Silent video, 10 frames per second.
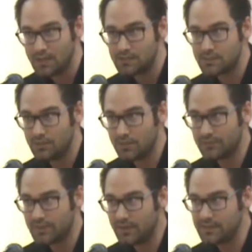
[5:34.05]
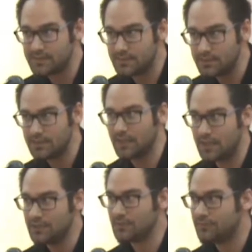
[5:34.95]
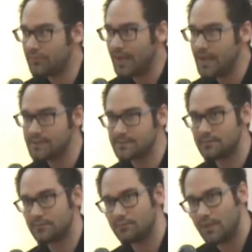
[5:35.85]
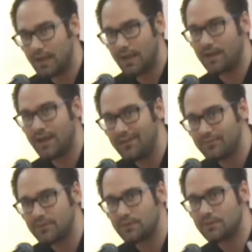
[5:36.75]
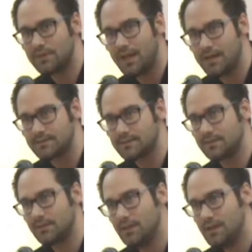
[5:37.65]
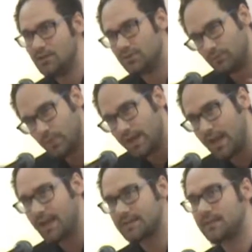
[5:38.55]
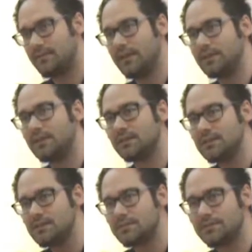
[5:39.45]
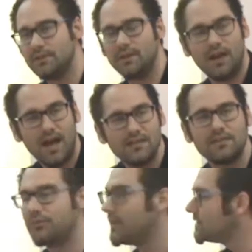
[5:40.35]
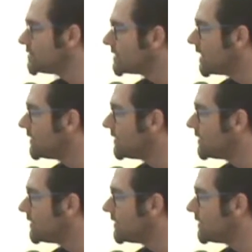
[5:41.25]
So if there is certain kind of left task when excavating this anti-fascist